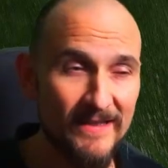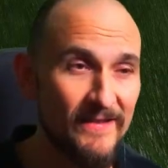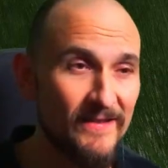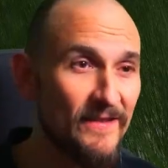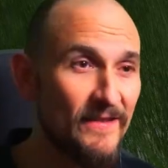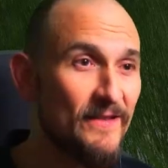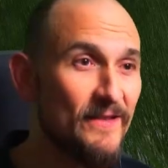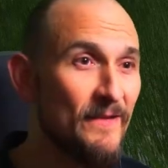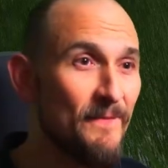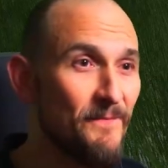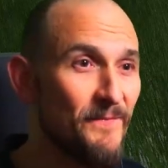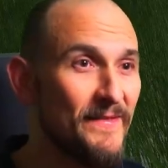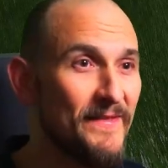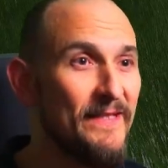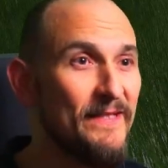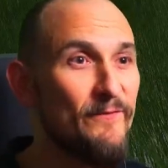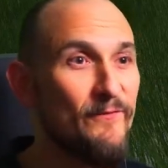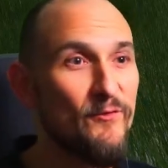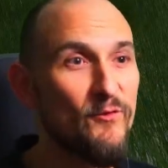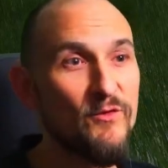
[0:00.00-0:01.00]
those work
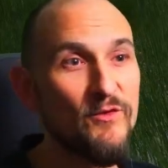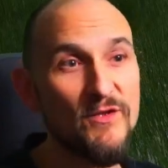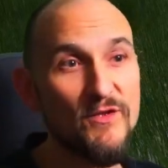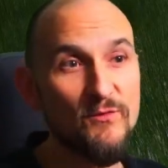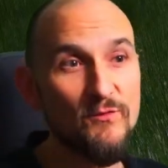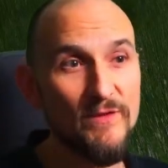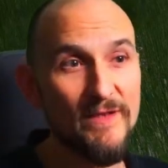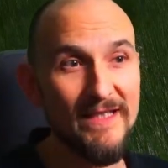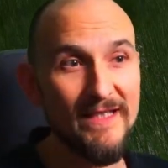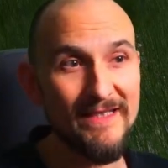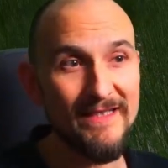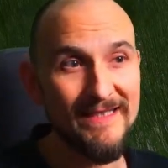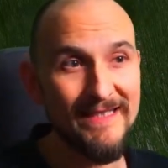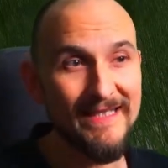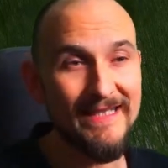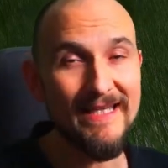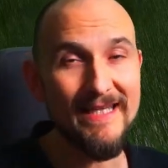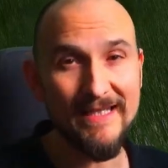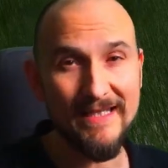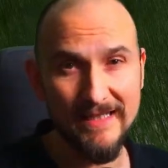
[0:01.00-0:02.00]
usually quite
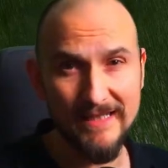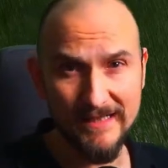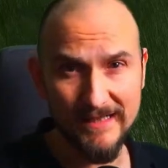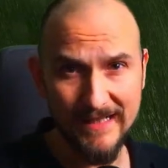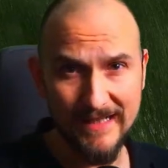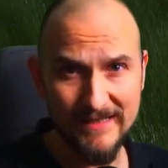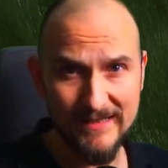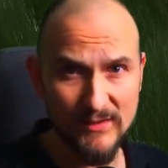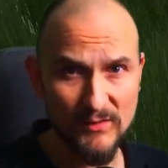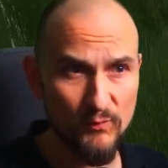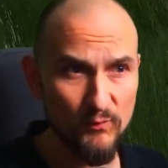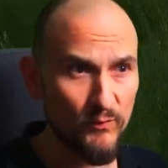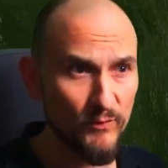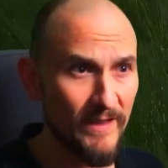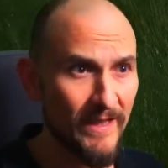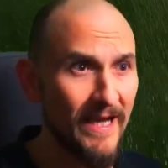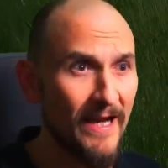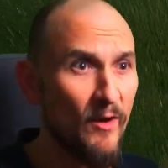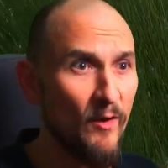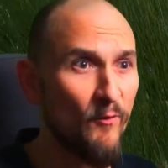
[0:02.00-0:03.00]
well on
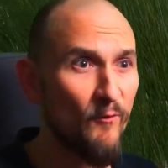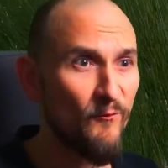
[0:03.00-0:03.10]
barbel.